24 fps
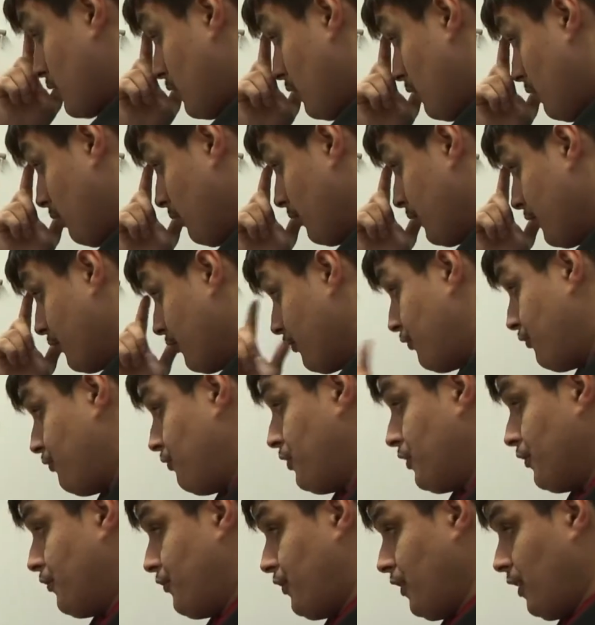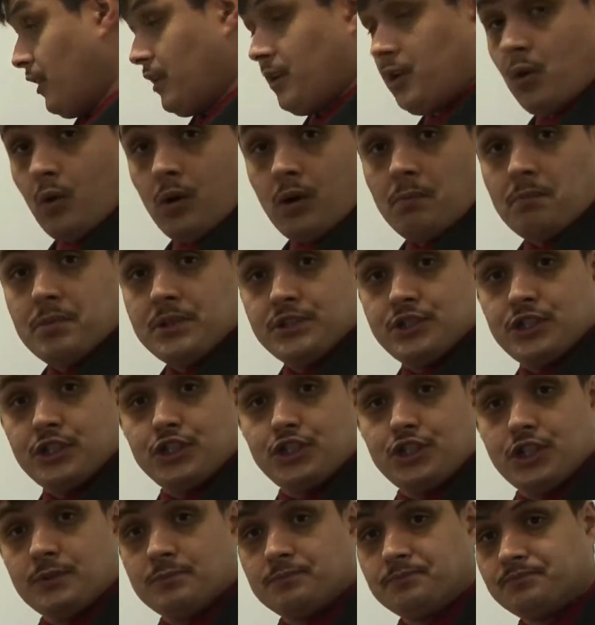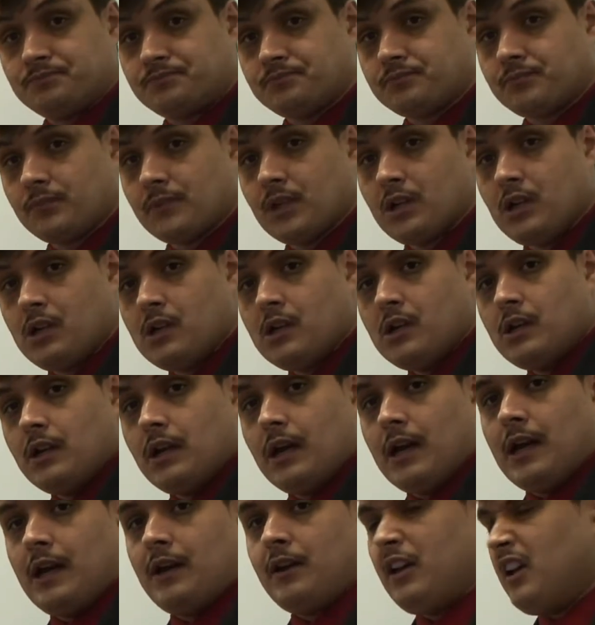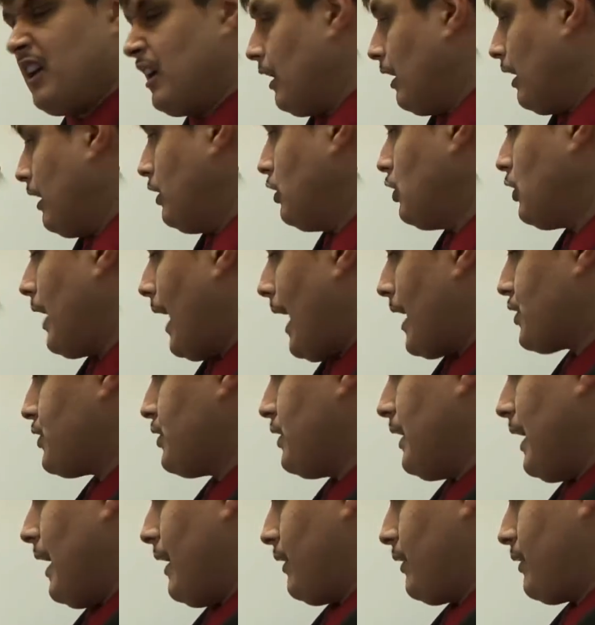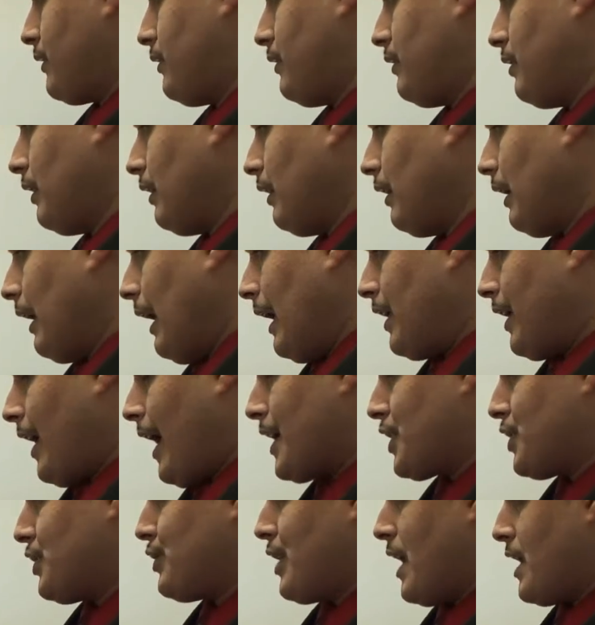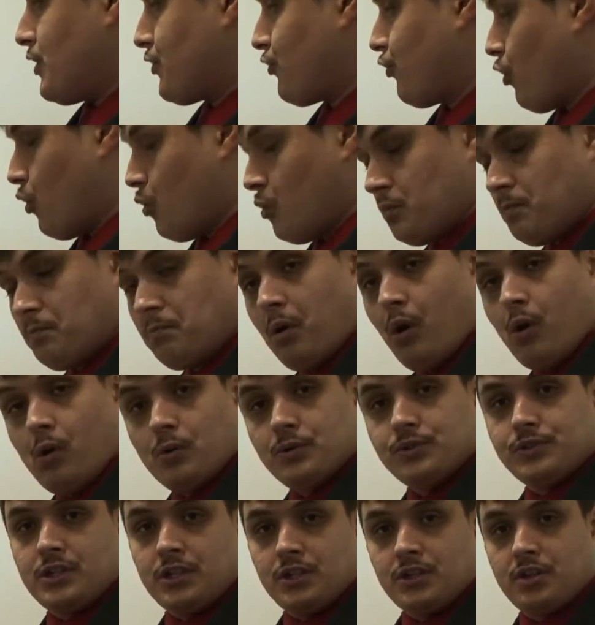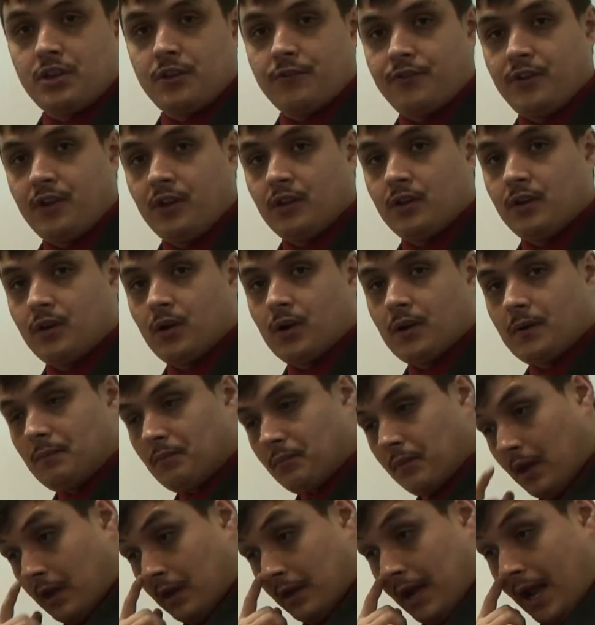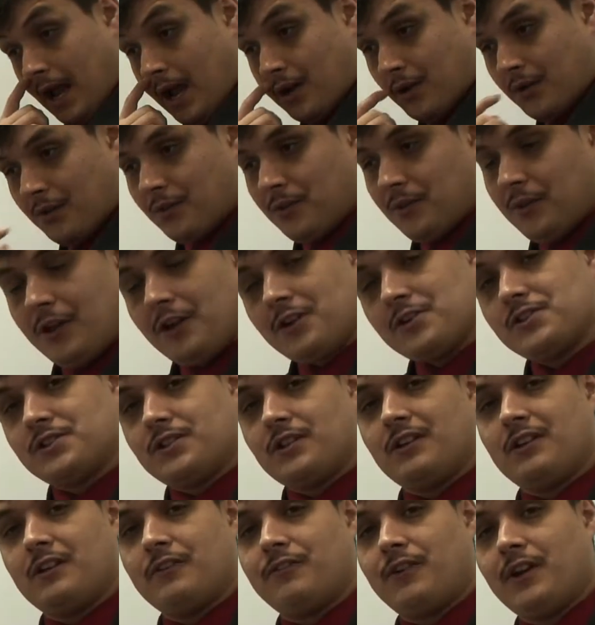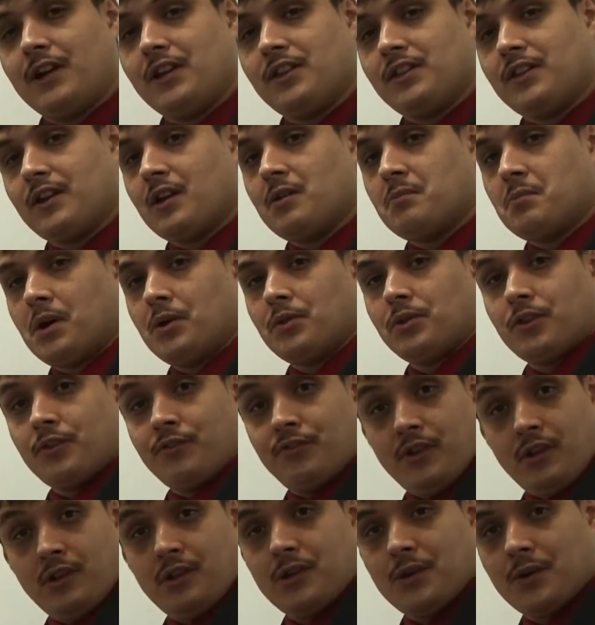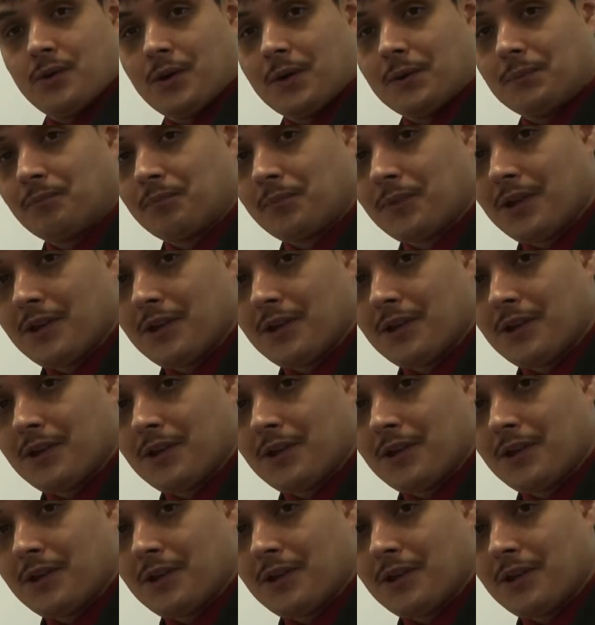called the Philidor position. You actually get it actually transposed into the Philidor. Now, here's the funny thing about the Philidor